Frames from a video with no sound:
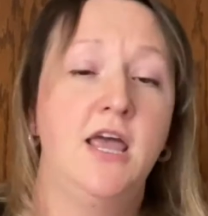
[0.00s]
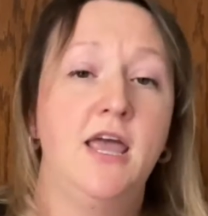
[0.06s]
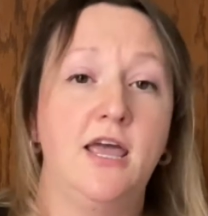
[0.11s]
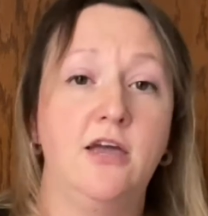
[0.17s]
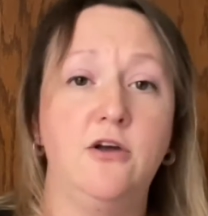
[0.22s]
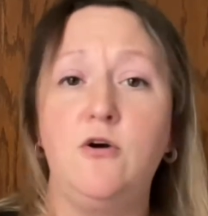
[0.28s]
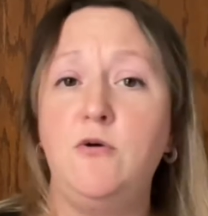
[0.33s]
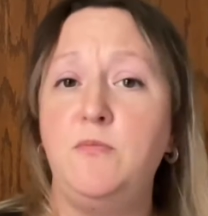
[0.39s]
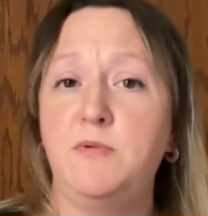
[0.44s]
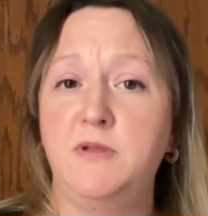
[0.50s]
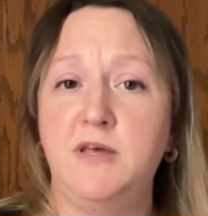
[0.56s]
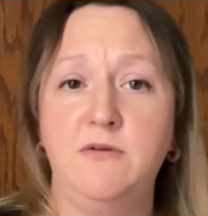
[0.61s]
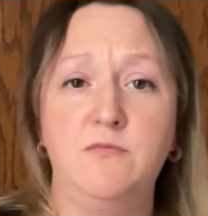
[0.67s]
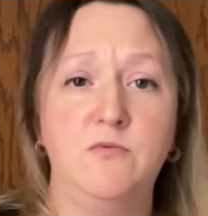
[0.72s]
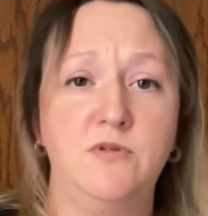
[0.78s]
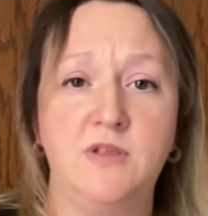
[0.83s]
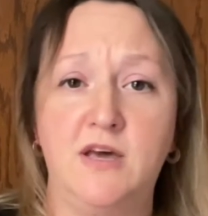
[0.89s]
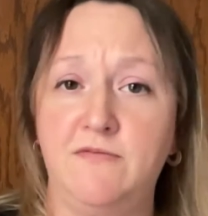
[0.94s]
And go play
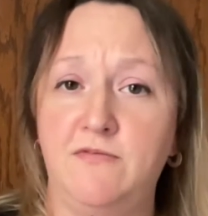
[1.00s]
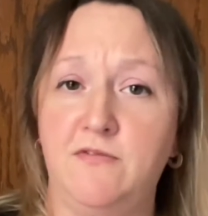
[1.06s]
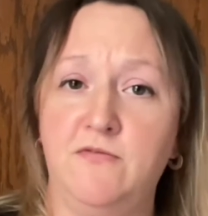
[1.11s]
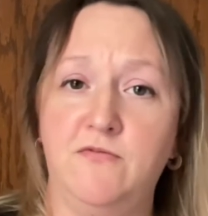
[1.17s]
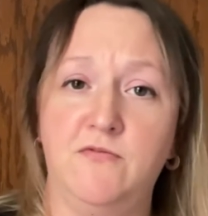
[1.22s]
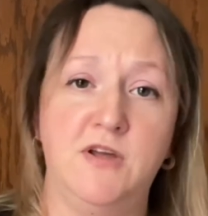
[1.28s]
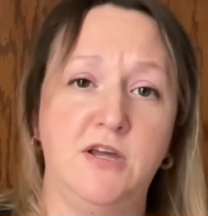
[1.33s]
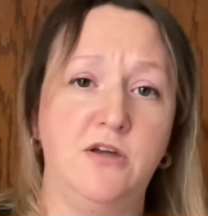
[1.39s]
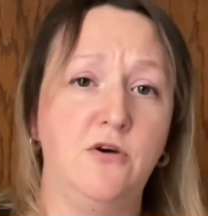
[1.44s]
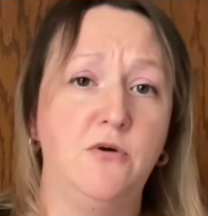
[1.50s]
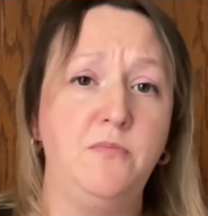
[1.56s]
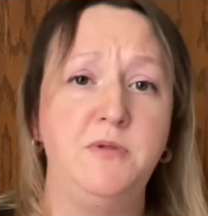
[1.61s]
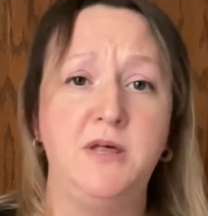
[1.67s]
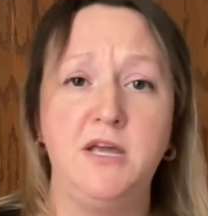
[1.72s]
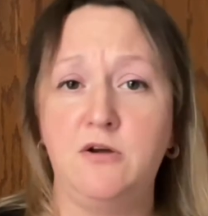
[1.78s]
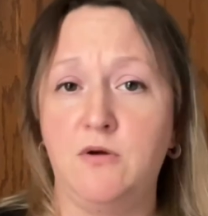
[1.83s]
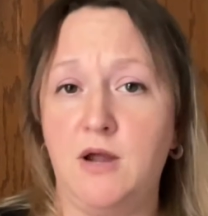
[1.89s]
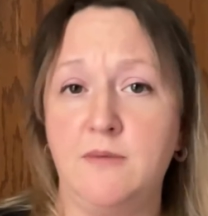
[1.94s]
roulette for free. Go
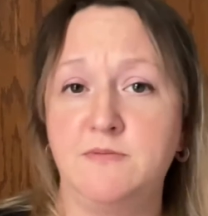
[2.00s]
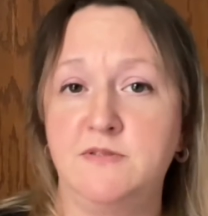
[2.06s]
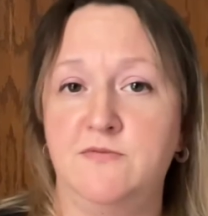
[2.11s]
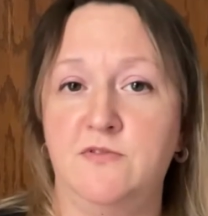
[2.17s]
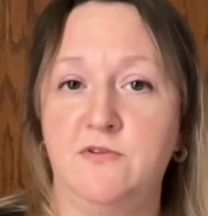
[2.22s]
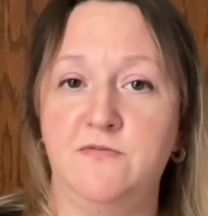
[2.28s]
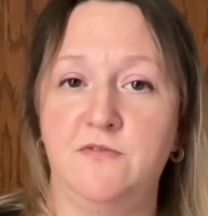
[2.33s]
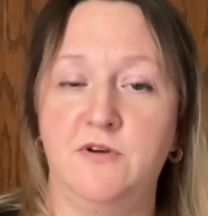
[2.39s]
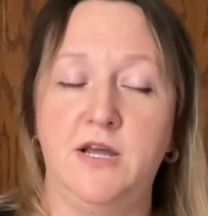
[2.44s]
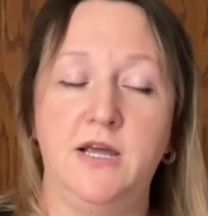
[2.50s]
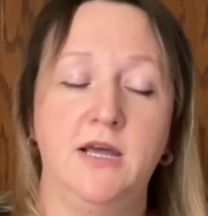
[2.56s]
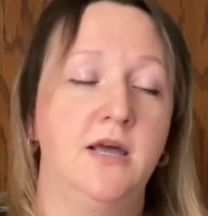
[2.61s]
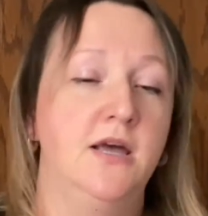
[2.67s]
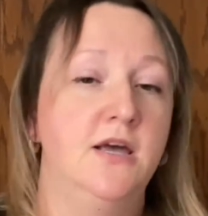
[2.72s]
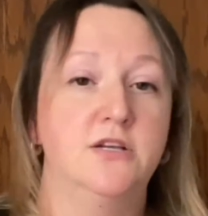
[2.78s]
play craps for free.